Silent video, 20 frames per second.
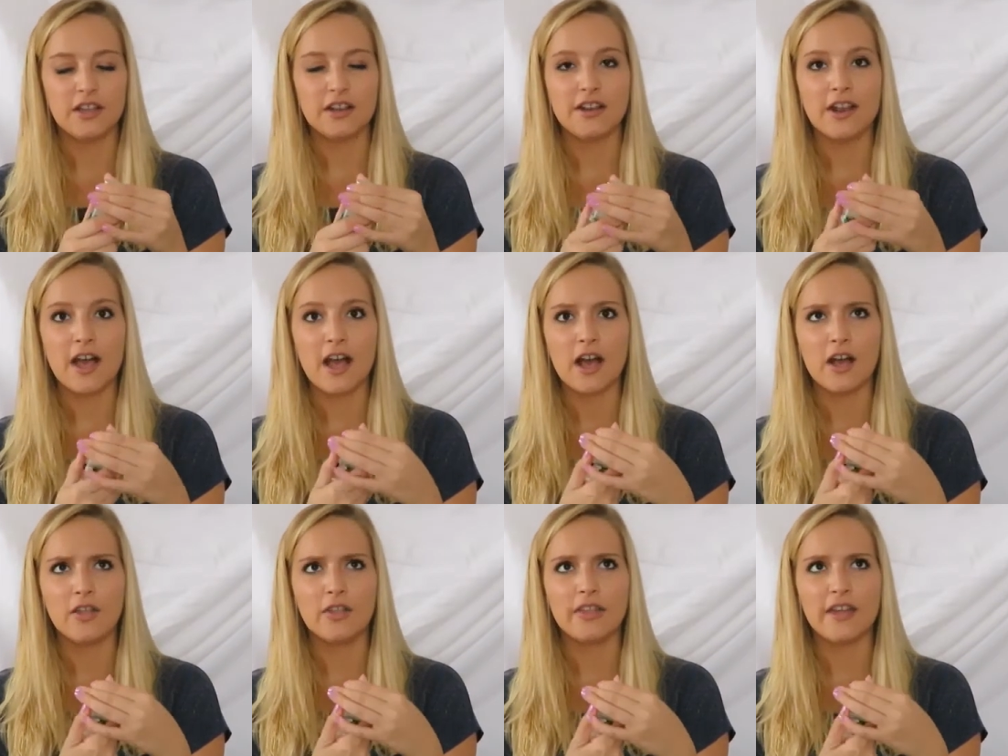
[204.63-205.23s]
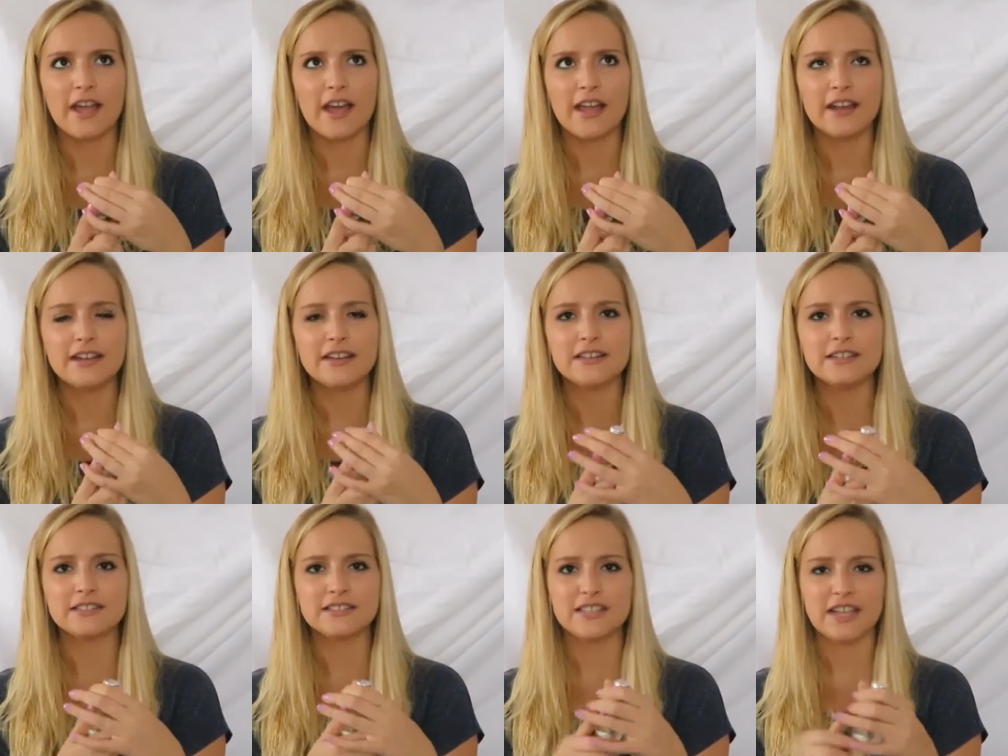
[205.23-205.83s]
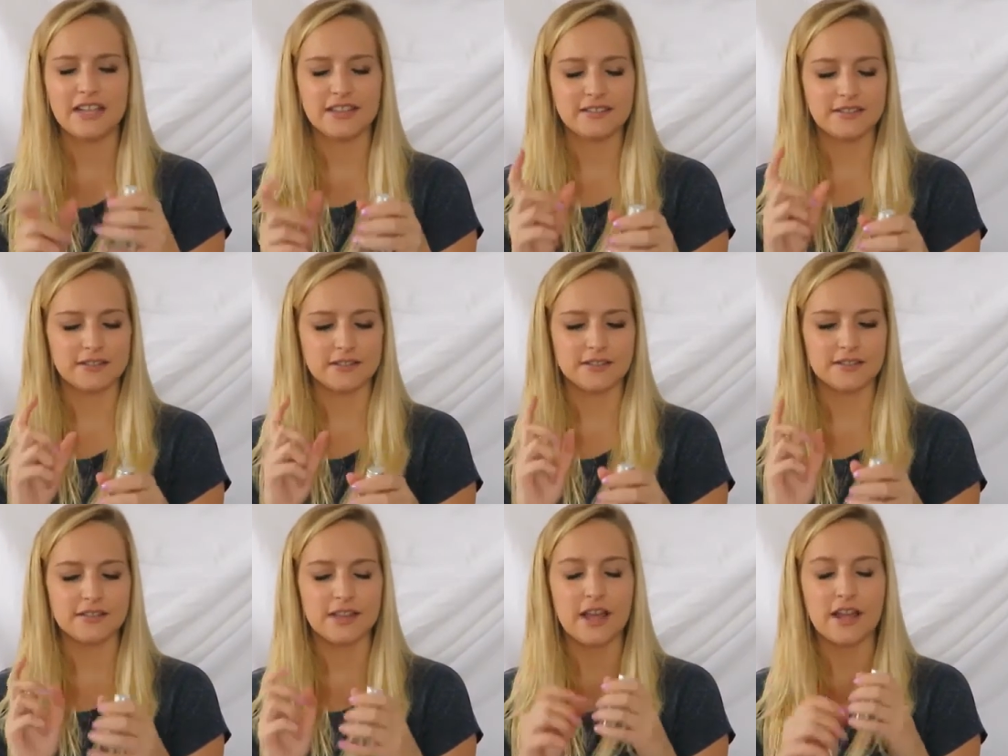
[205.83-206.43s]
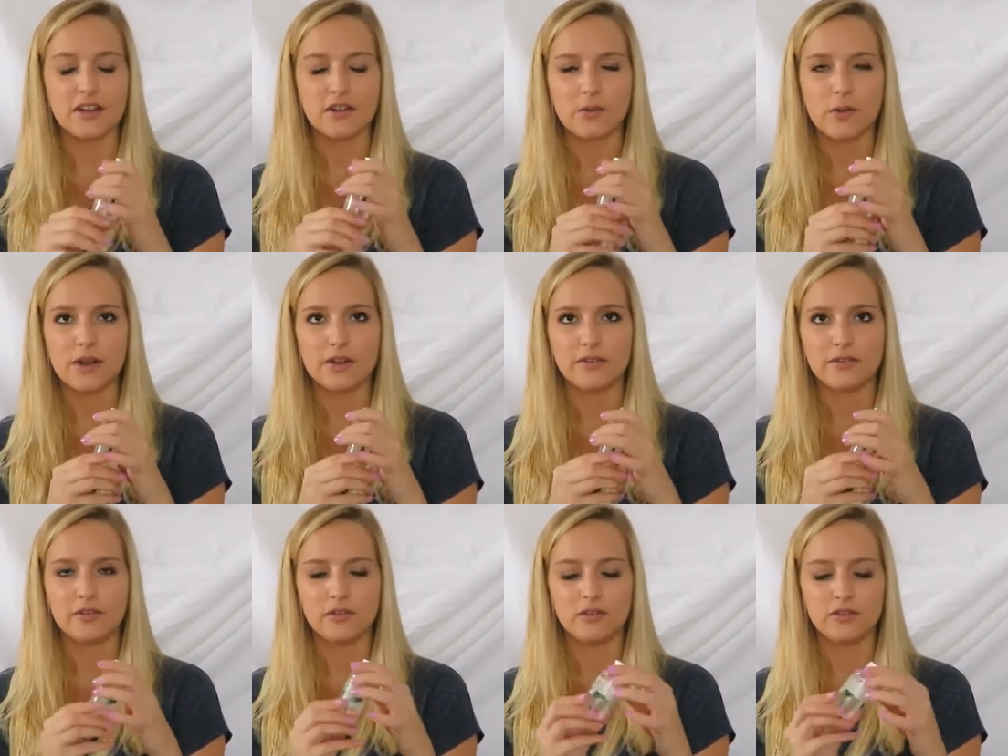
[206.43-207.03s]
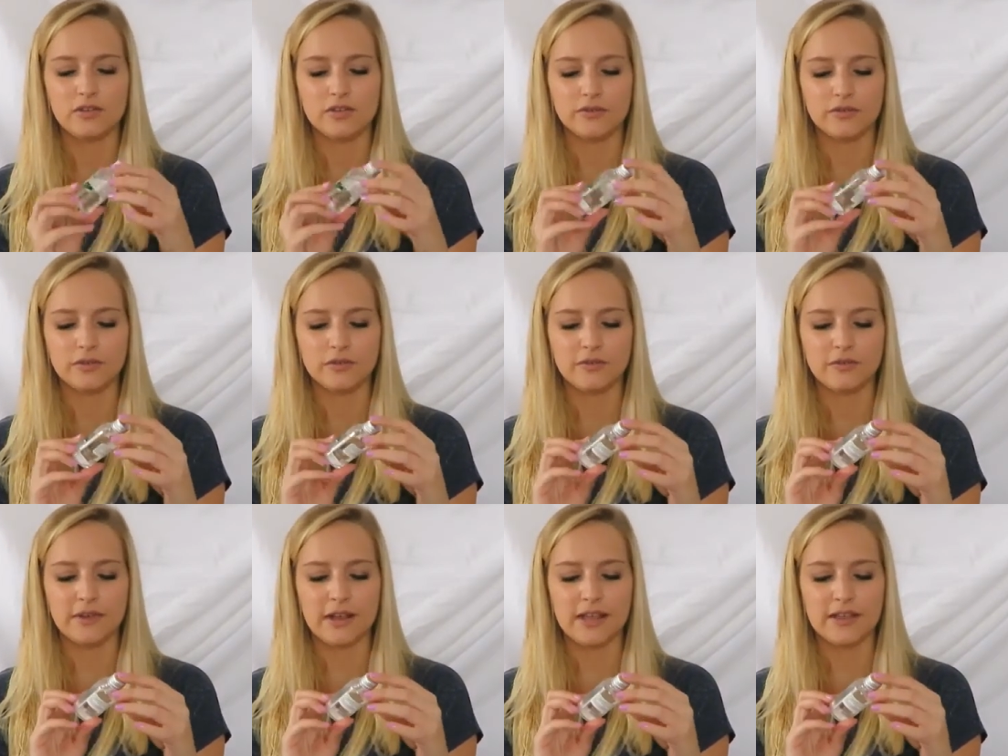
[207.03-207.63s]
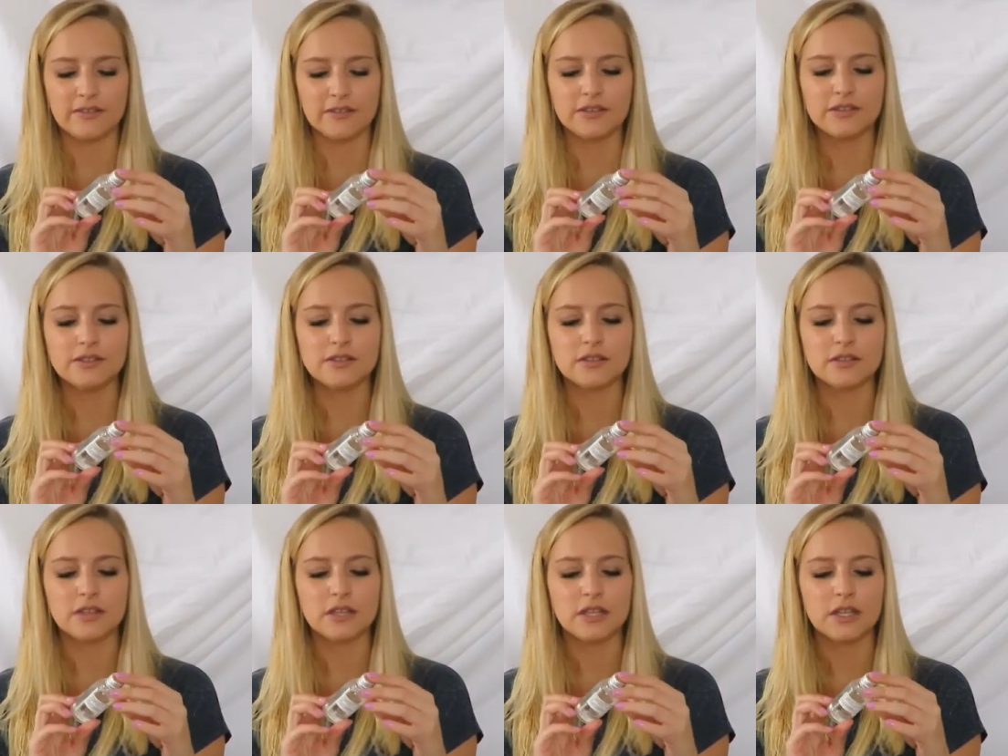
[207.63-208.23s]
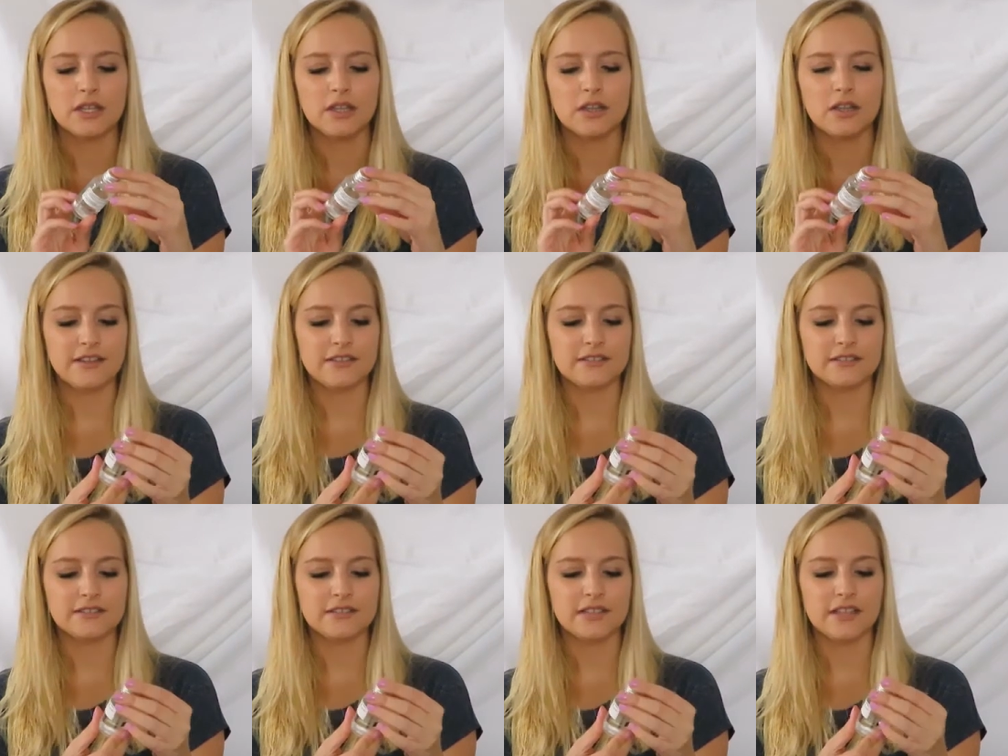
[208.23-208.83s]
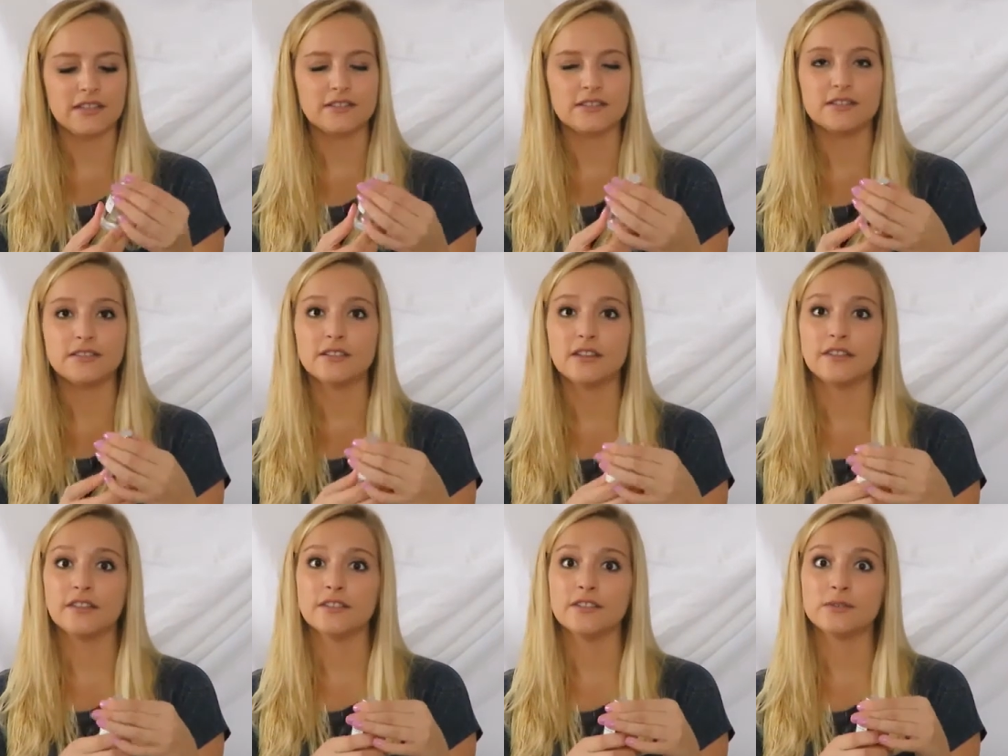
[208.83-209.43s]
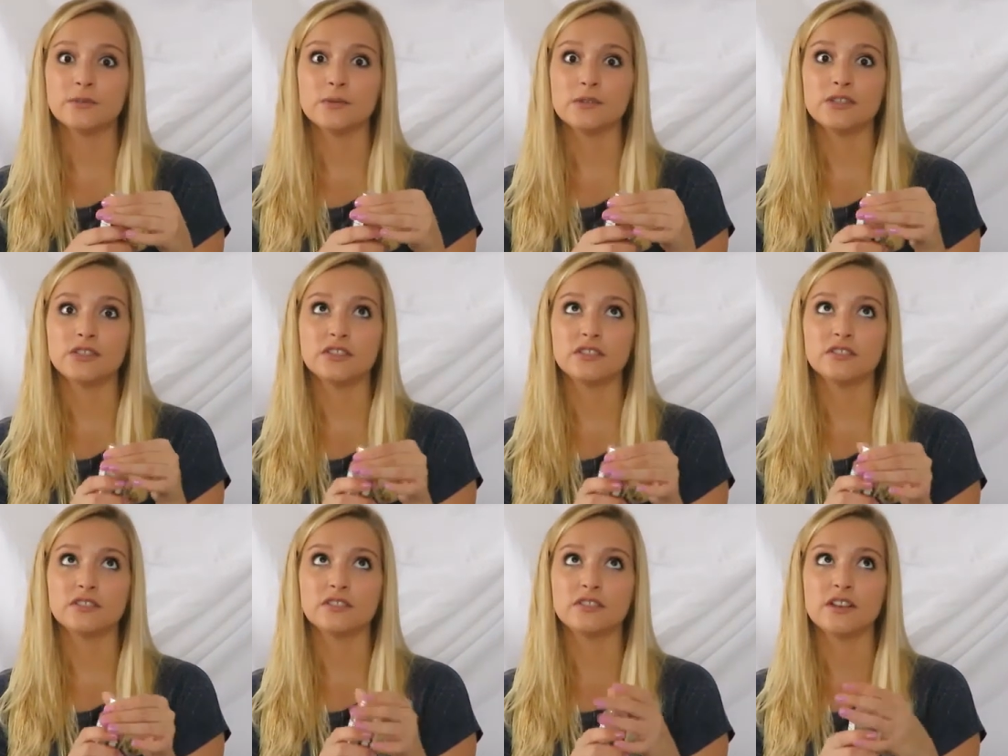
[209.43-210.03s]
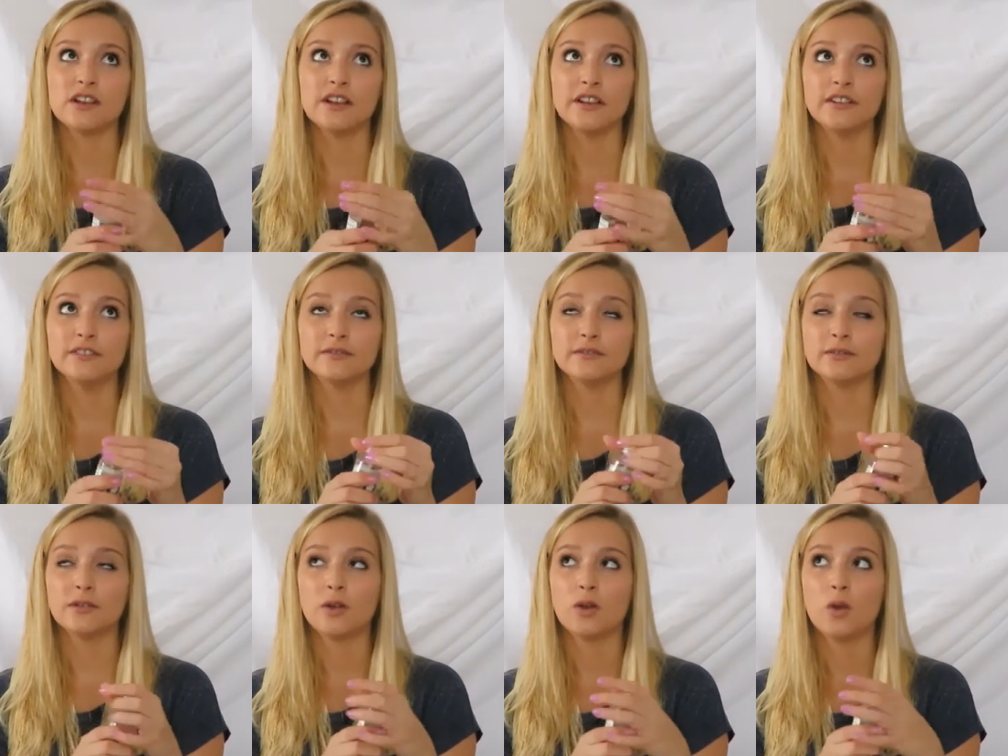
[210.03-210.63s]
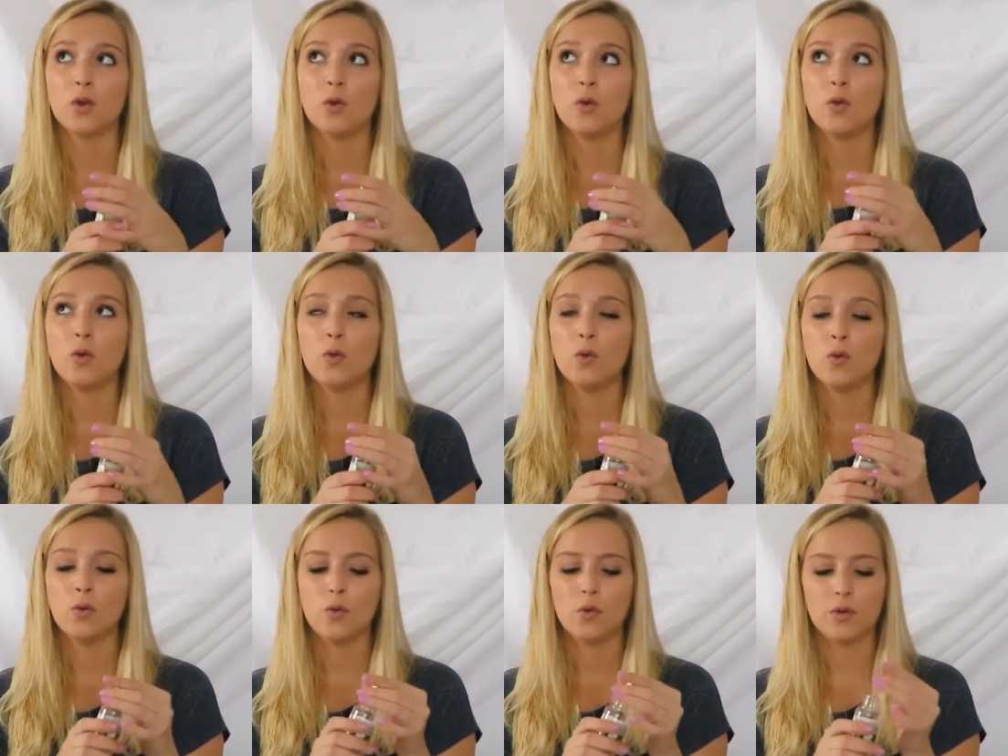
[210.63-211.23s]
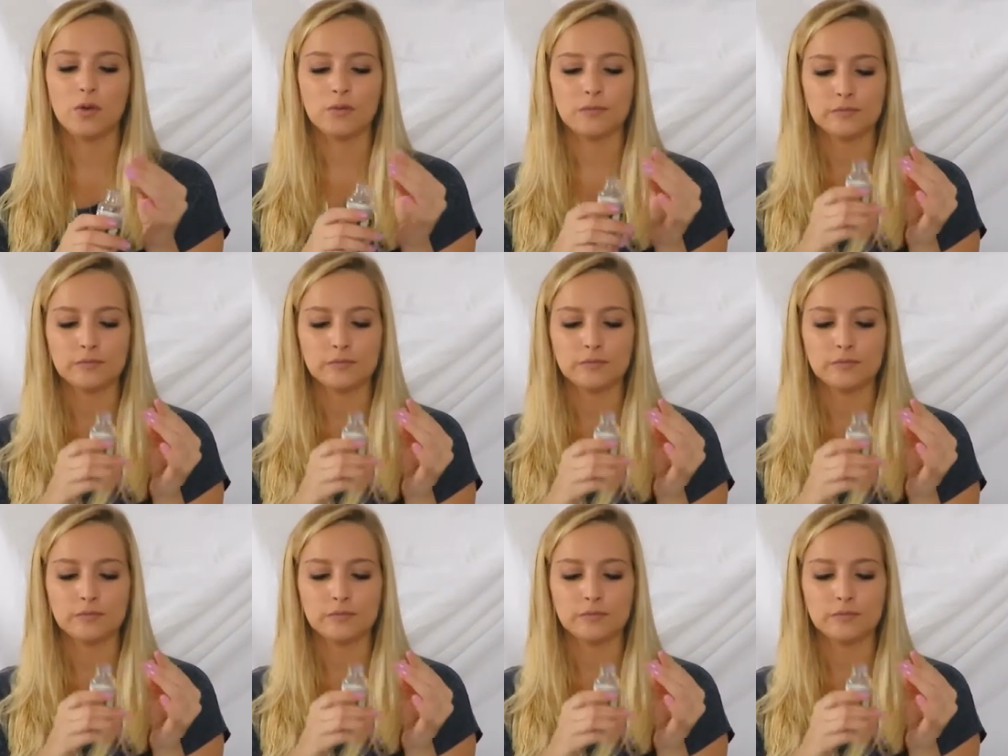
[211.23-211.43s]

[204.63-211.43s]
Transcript: Now they had little testers. They had quite a few different flavors, little testers, and this one just kind of, whew,